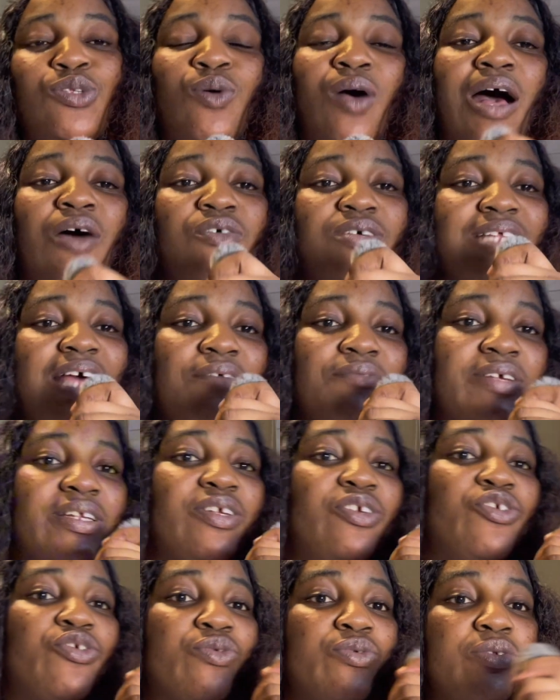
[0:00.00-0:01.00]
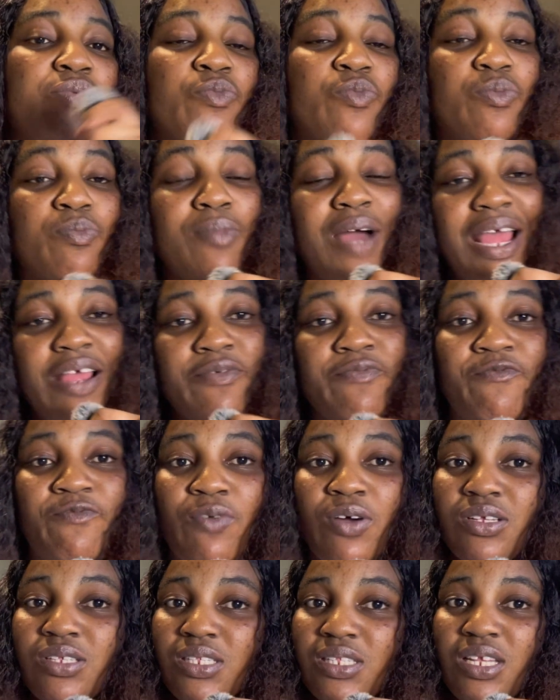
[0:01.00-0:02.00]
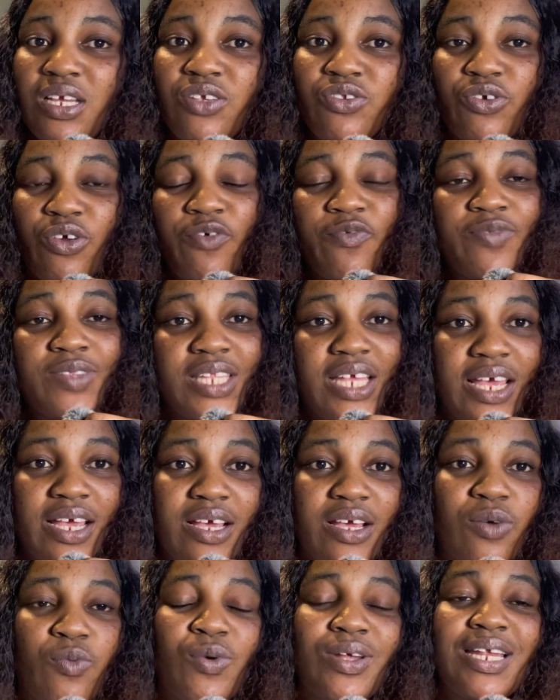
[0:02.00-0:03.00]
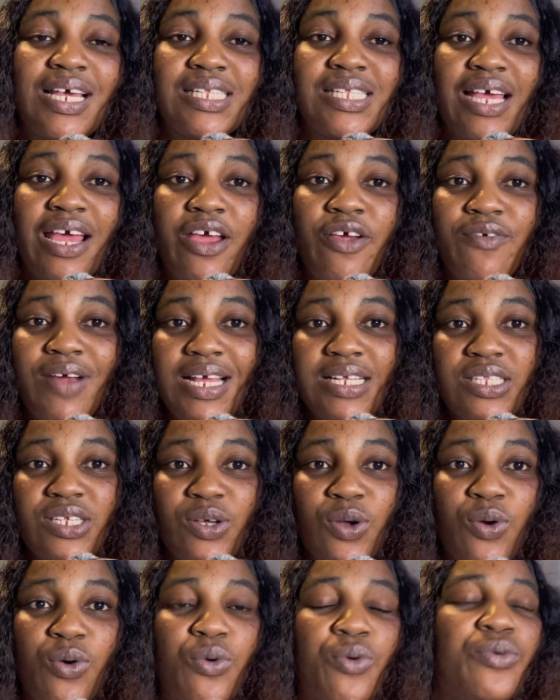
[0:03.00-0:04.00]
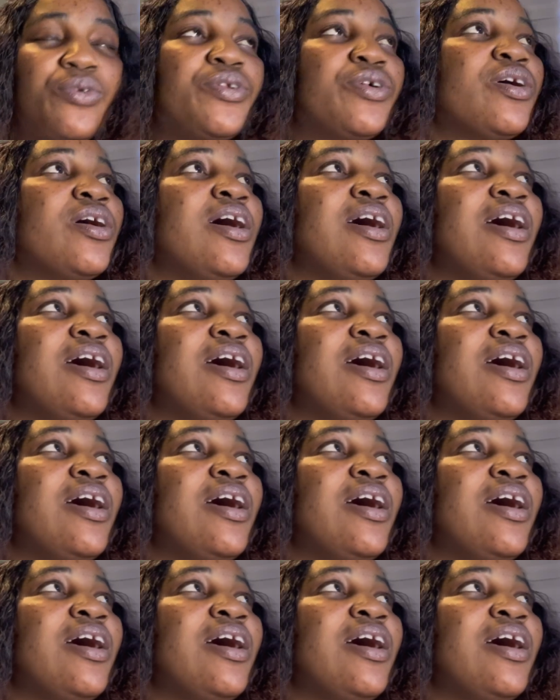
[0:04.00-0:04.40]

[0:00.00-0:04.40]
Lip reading: So I was having issue my first stage of tech when I started writing code.